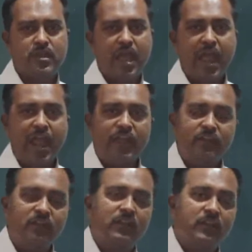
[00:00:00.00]

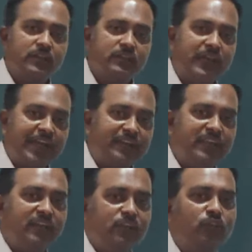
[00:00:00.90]
and that
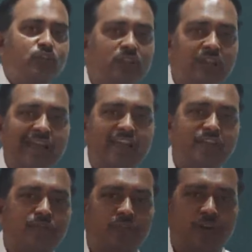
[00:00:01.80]
is
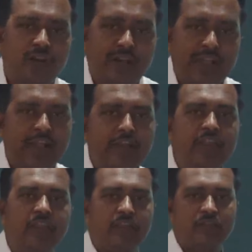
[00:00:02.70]
utilized for
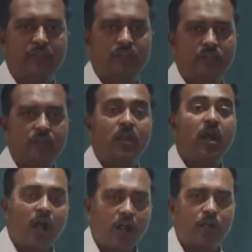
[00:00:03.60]
lending,
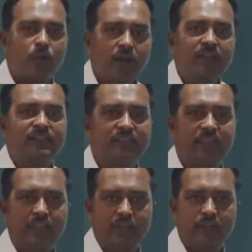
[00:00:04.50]

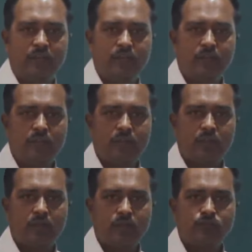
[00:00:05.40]
advancing
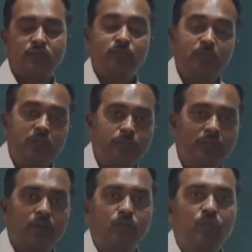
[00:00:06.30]
to the
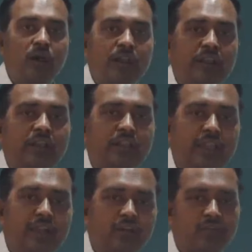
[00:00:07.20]
people who are in
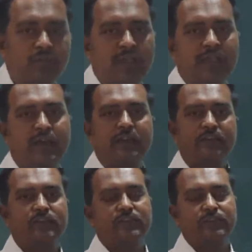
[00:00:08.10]
need of
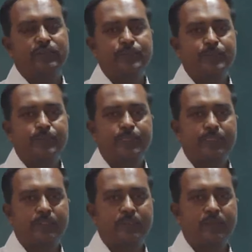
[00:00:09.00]
finance.
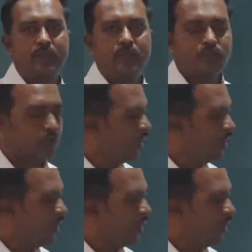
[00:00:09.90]
So